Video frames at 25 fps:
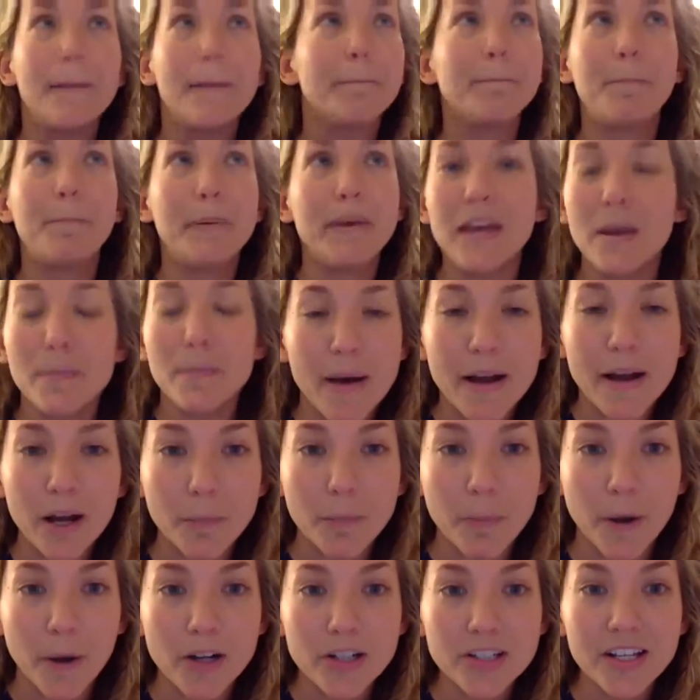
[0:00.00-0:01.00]
be a better
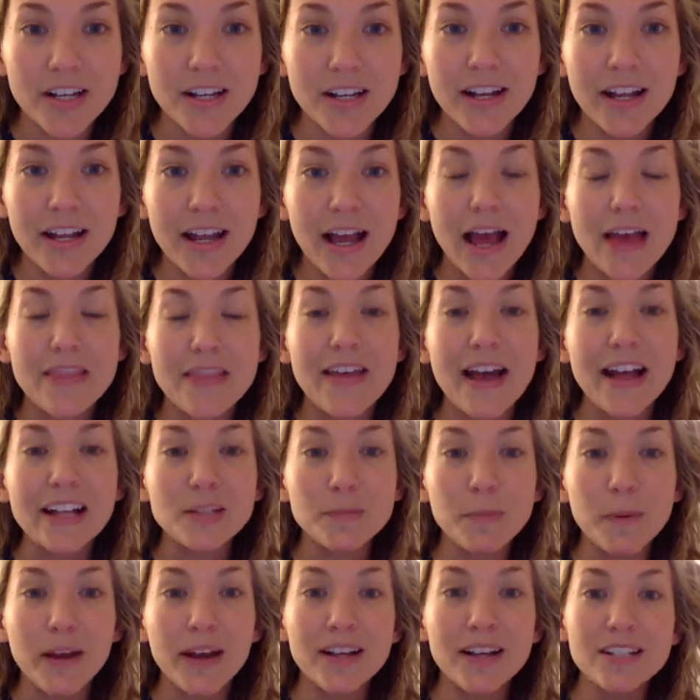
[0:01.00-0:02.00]
person, that's
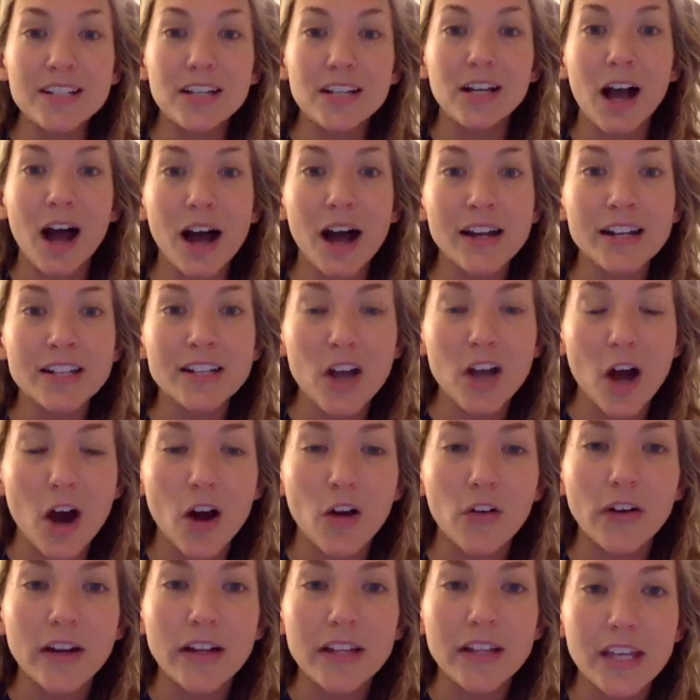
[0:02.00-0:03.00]
because God has
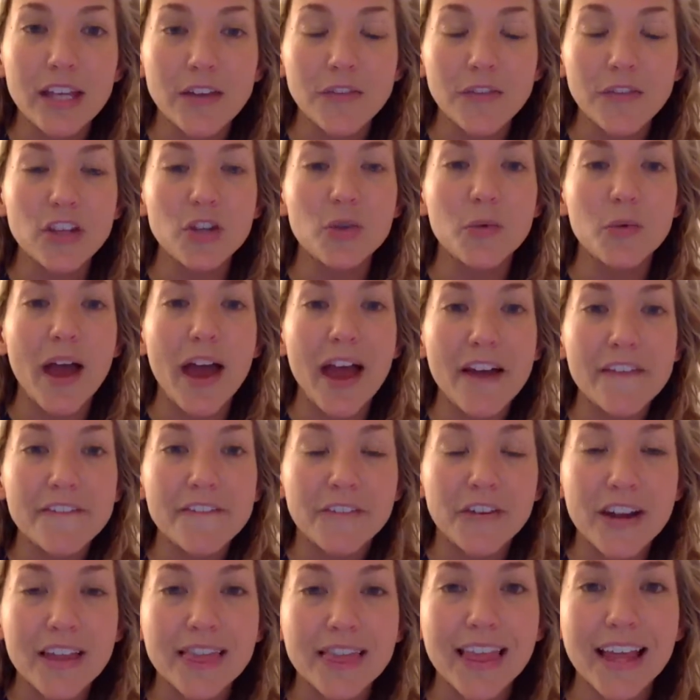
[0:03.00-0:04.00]
already given you
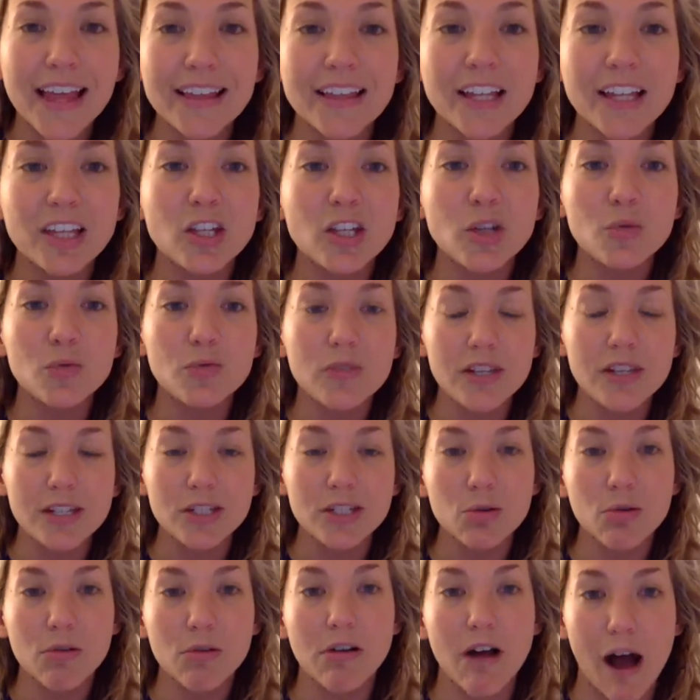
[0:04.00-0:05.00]
everything that you need
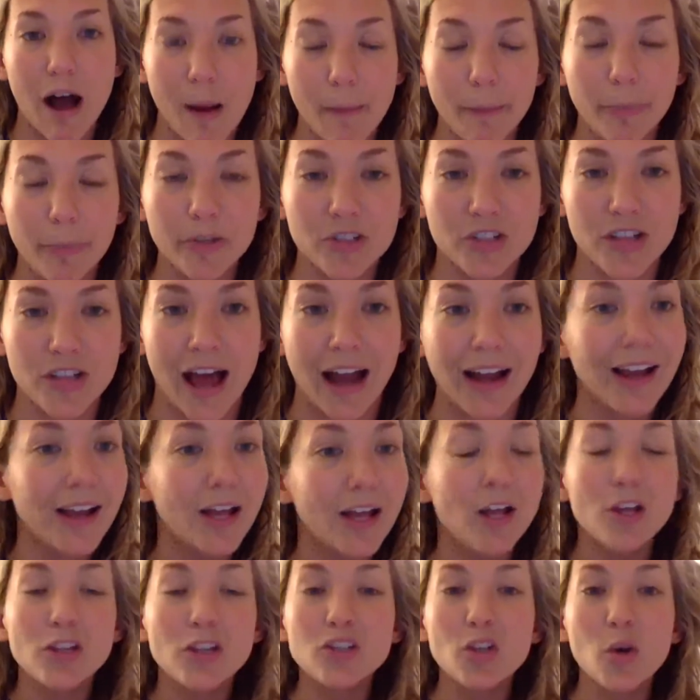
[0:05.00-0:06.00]
to accomplish that.
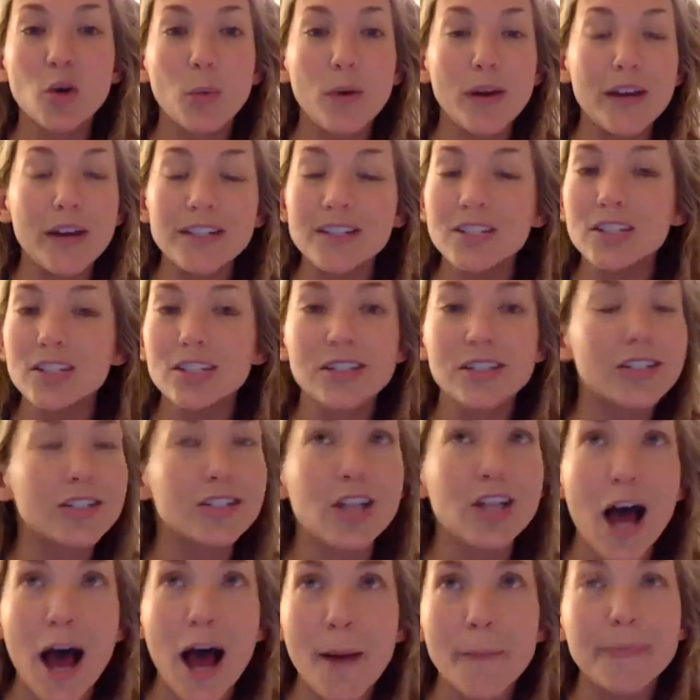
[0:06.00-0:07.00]
So we
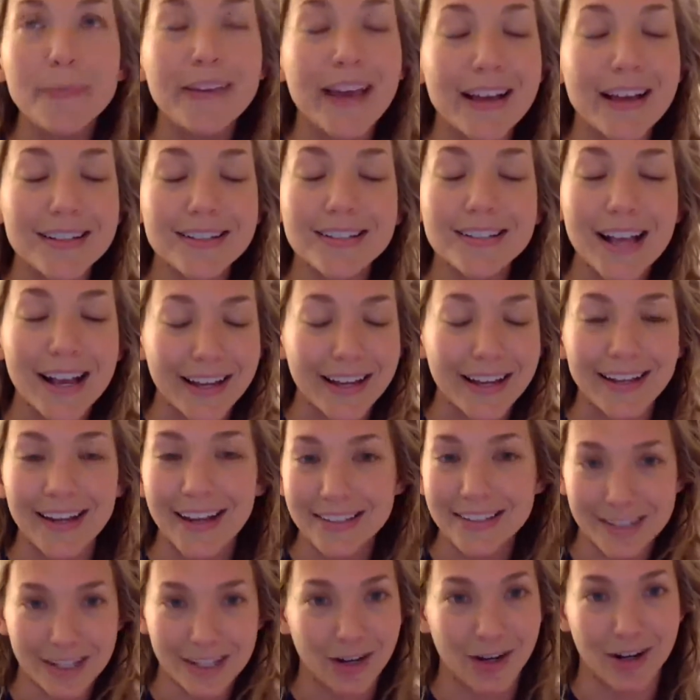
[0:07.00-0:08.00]
stop second
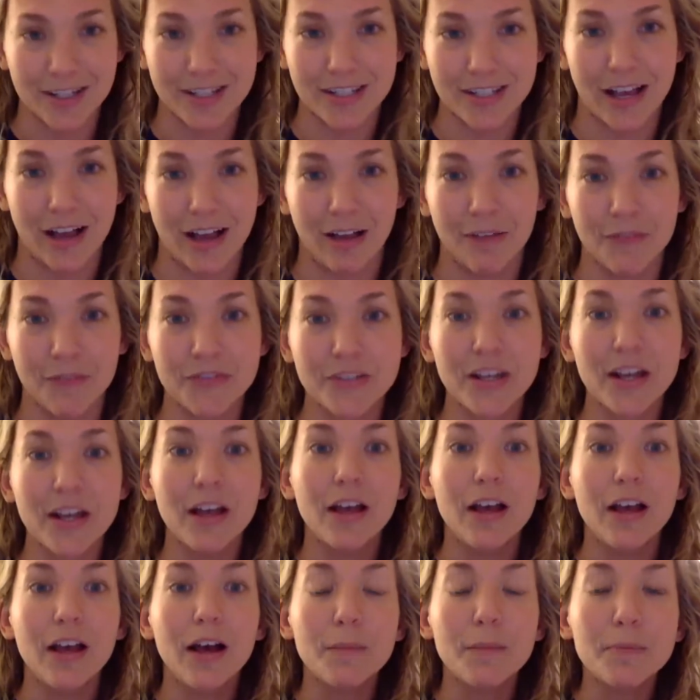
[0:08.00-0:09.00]
guessing ourselves,
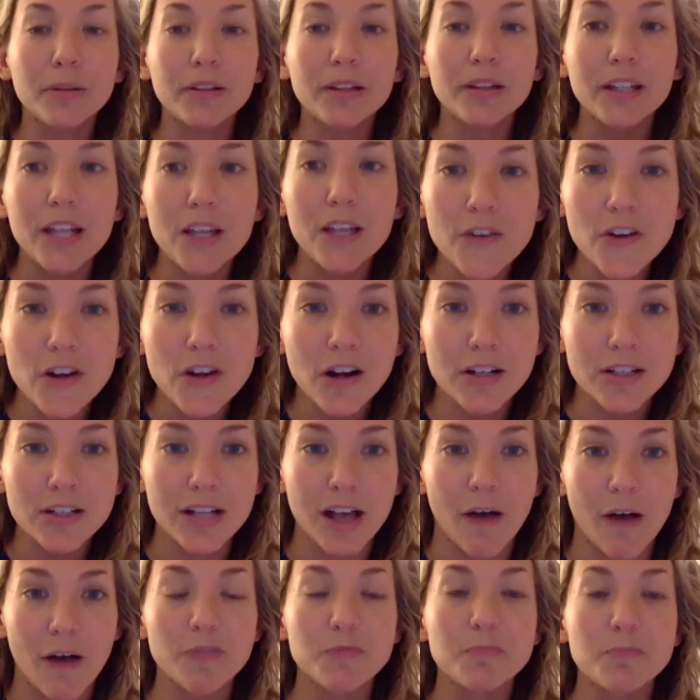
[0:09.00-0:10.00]
believe in
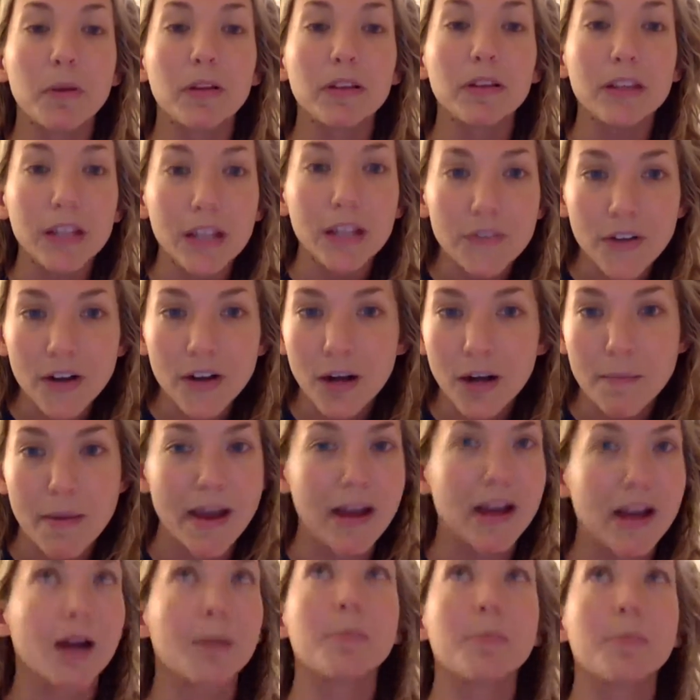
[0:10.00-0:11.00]
ourselves, believe in our
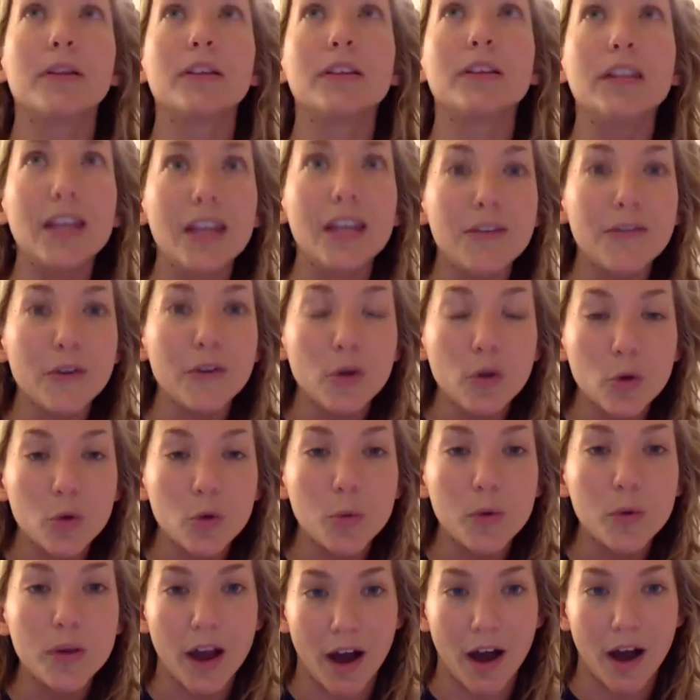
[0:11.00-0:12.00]
maker, believe in who
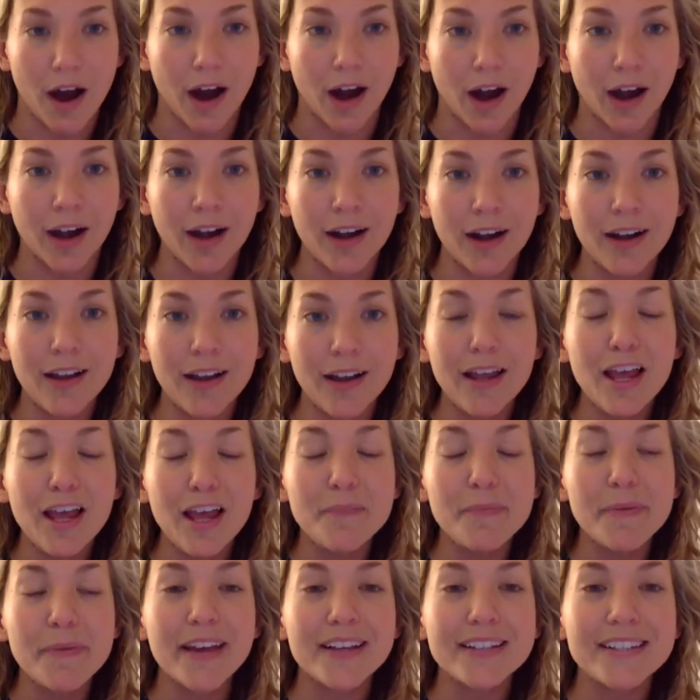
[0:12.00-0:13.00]
we are,
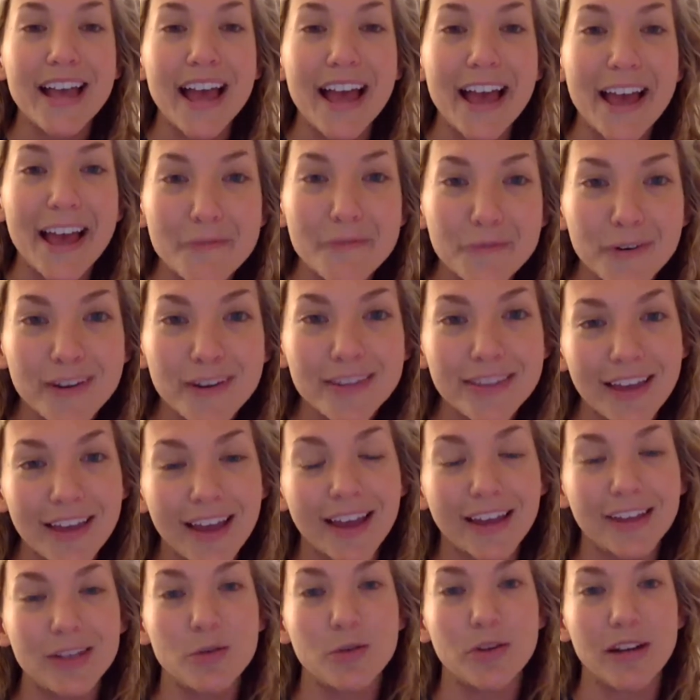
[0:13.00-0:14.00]
because
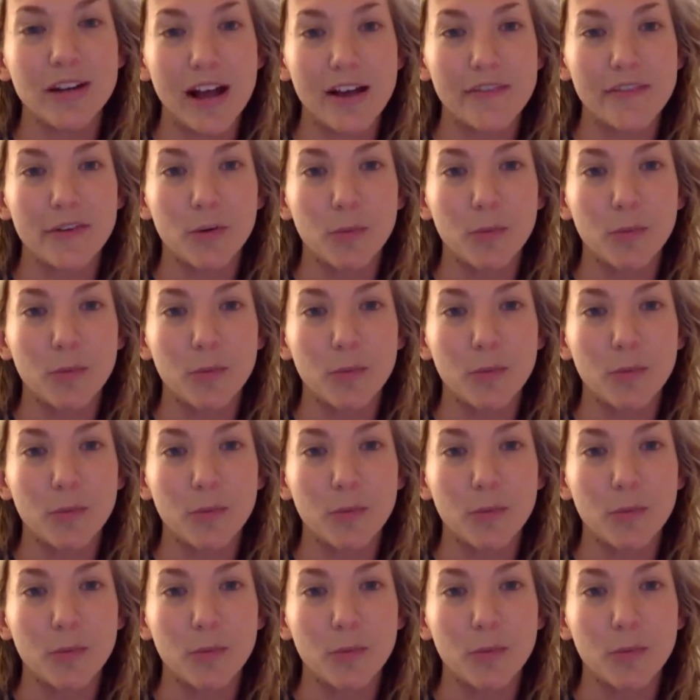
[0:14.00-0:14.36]
everything you could ever